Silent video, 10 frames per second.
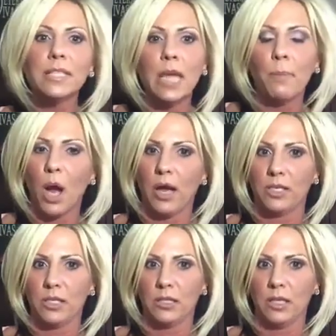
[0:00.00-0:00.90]

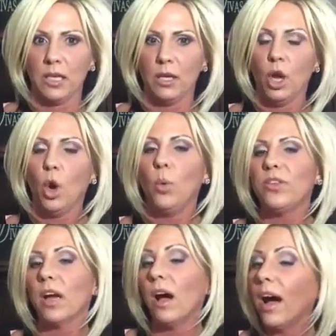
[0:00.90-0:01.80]
subconsciously, with
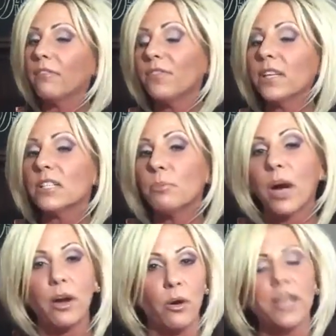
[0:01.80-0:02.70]
a conflict in
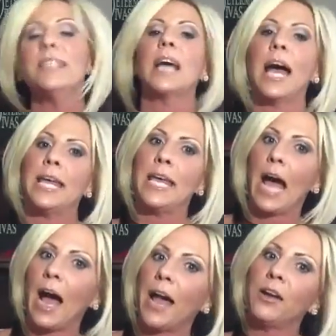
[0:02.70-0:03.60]
priorities, i.e.,
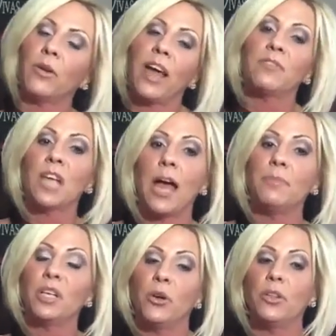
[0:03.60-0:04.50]
I don't have time
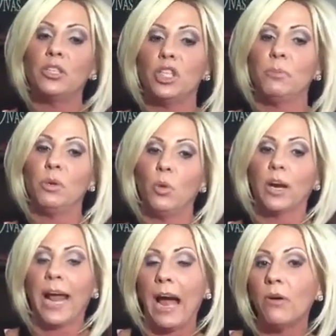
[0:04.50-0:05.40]
to go to the gym and work
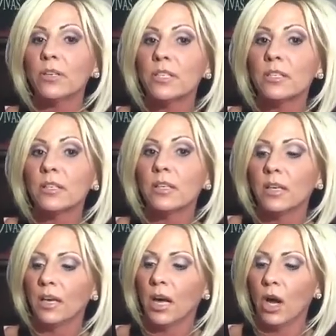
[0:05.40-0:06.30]
out.
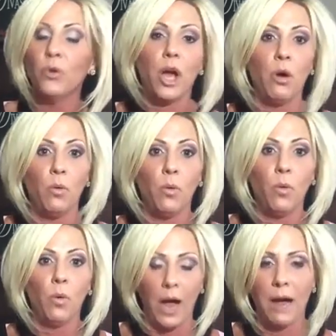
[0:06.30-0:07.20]
Oh no,
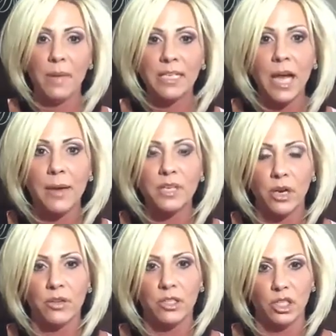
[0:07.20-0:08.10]
I made time to go
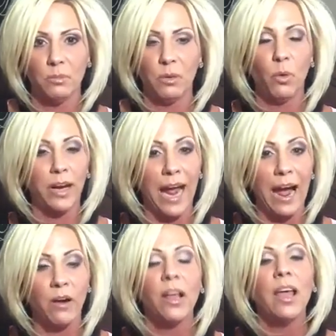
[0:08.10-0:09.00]
to the gym and work
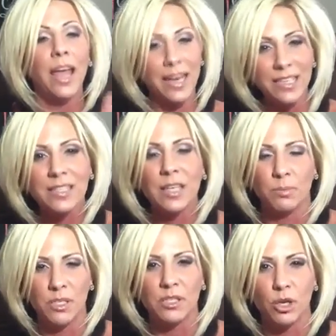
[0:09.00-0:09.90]
out, and I skipped
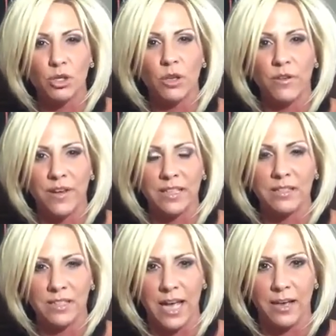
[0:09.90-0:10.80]
a social event
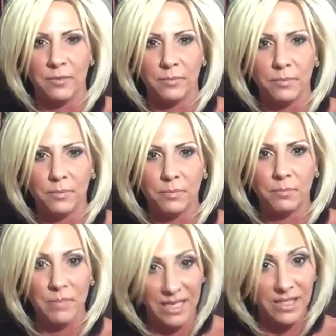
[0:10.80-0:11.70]
instead.
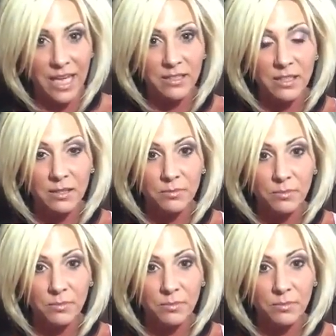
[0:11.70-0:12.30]
Make sense?